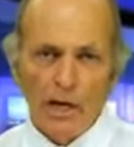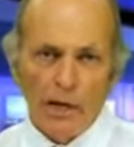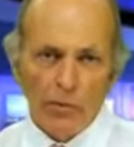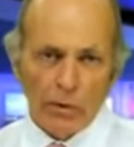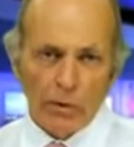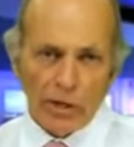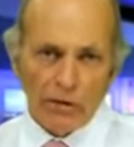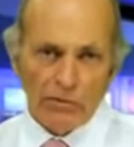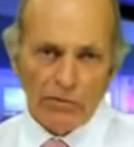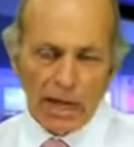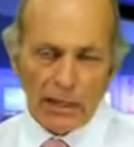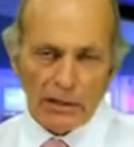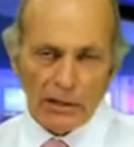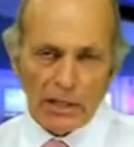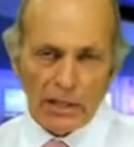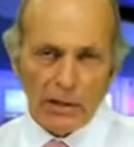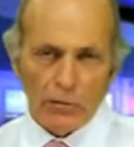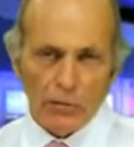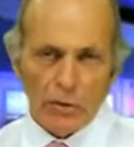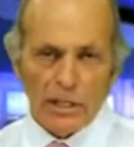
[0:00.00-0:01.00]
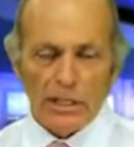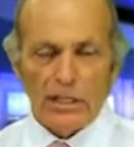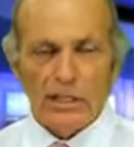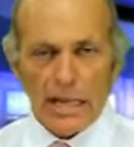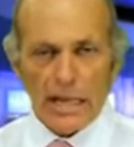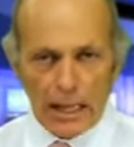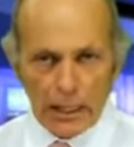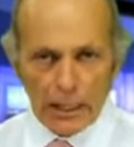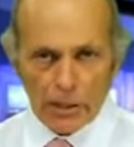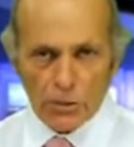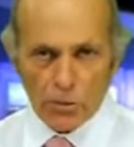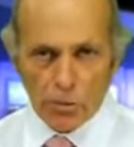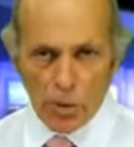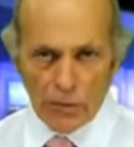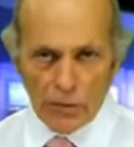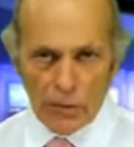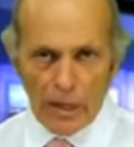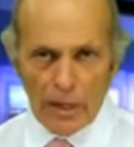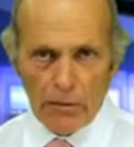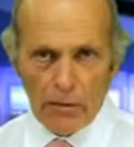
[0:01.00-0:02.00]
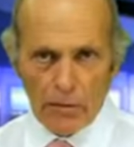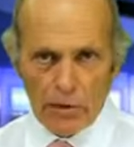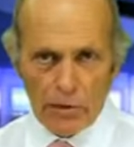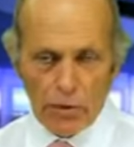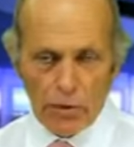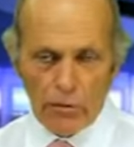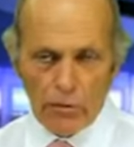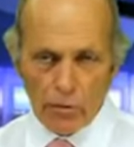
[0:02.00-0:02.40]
when in fact they didn't really tell us what they would do.